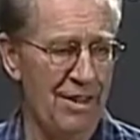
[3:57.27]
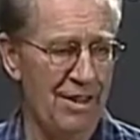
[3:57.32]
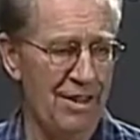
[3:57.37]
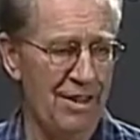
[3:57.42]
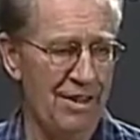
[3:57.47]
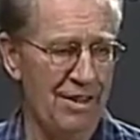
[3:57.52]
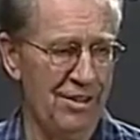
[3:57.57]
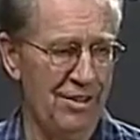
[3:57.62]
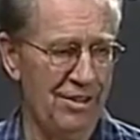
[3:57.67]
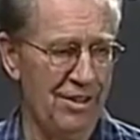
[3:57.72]

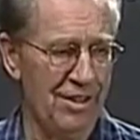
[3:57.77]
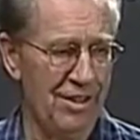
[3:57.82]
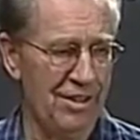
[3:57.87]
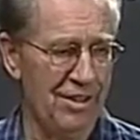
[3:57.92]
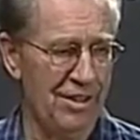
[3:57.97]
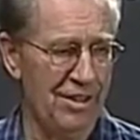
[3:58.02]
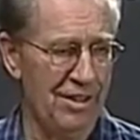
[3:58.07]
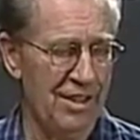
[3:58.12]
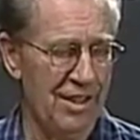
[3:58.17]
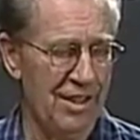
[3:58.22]
He
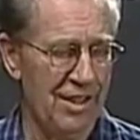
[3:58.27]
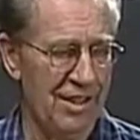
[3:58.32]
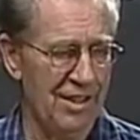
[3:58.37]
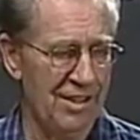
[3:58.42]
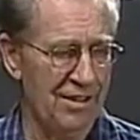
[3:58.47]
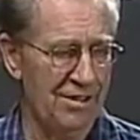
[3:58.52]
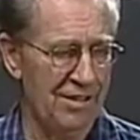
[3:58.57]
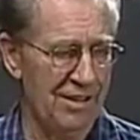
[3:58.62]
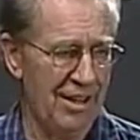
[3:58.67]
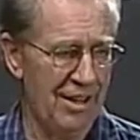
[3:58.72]
said,
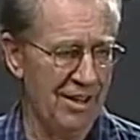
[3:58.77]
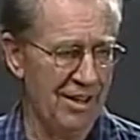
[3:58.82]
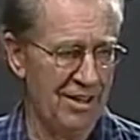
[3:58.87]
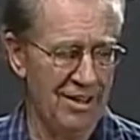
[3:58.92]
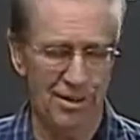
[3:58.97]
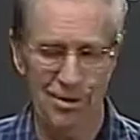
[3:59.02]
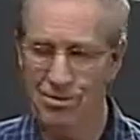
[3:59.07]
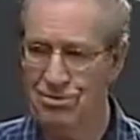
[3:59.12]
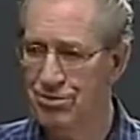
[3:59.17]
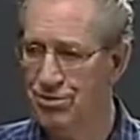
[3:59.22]
I
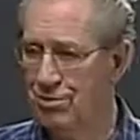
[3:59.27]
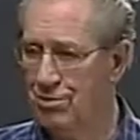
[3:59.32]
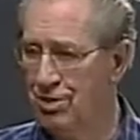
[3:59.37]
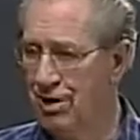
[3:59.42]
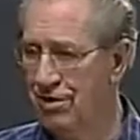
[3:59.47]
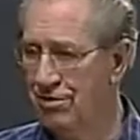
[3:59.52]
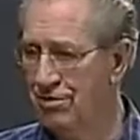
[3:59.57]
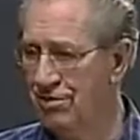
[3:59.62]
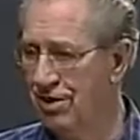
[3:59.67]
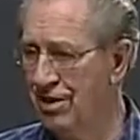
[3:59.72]
come from
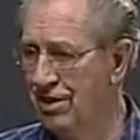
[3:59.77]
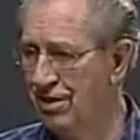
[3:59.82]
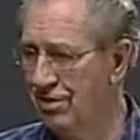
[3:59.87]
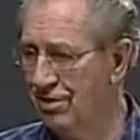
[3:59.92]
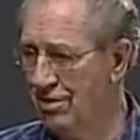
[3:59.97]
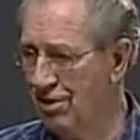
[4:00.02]
my father